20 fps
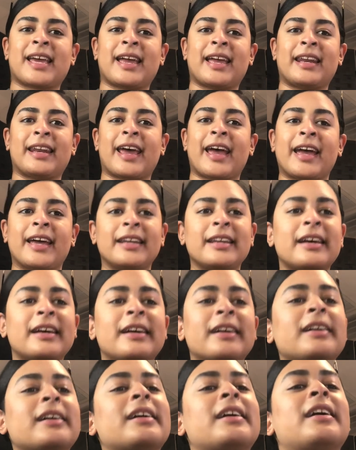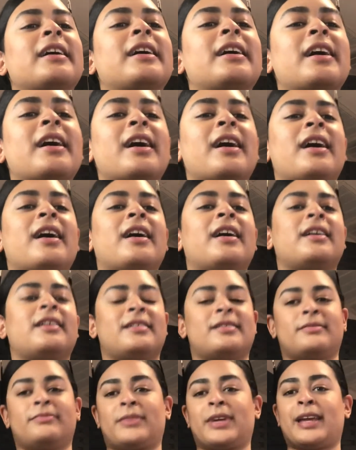and henna.
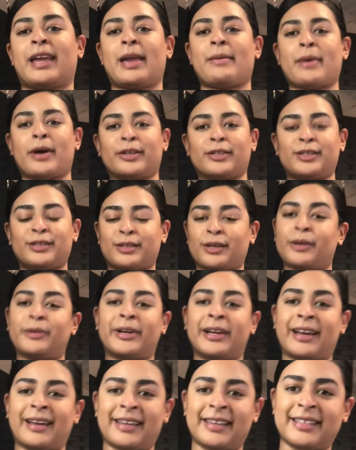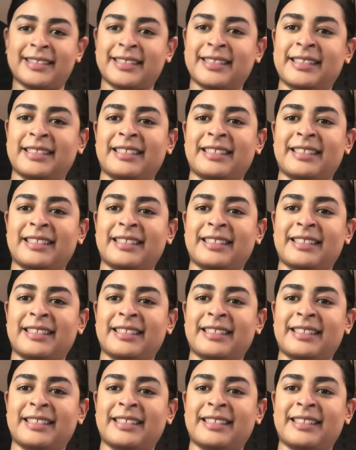It came out so nice.